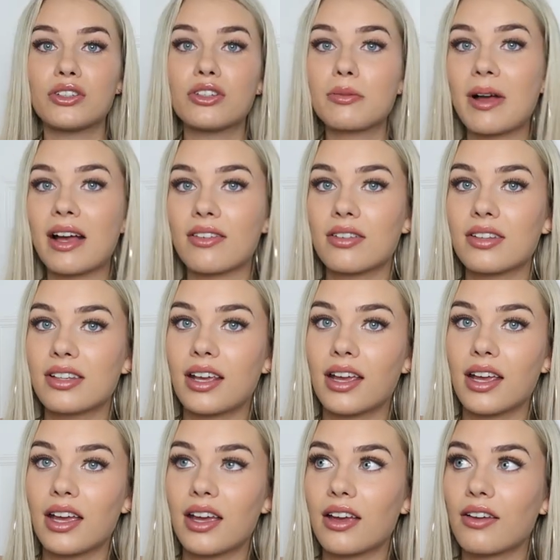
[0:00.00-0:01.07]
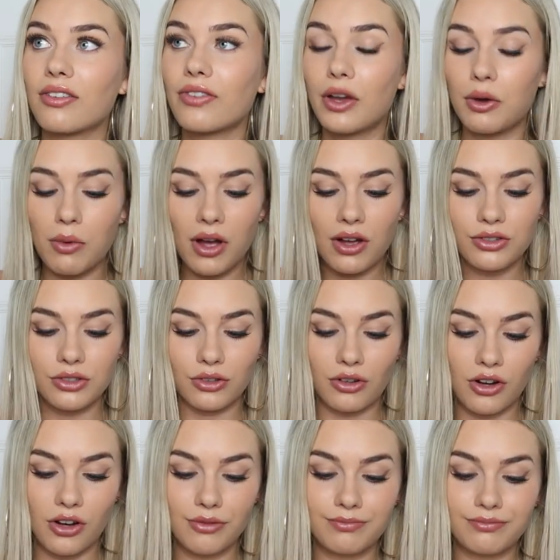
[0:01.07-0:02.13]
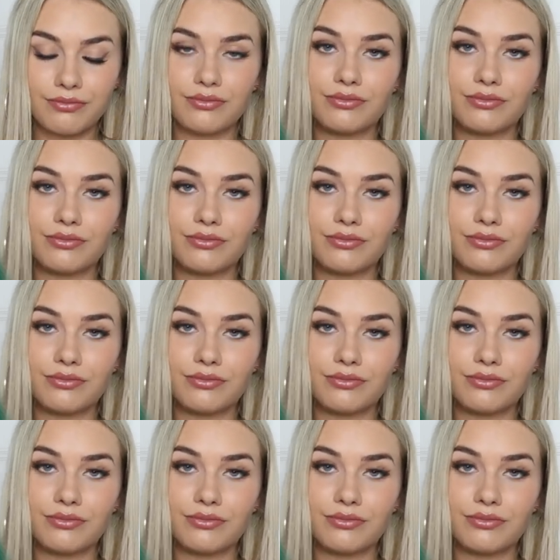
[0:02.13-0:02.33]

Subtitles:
You're about to see if it works or not.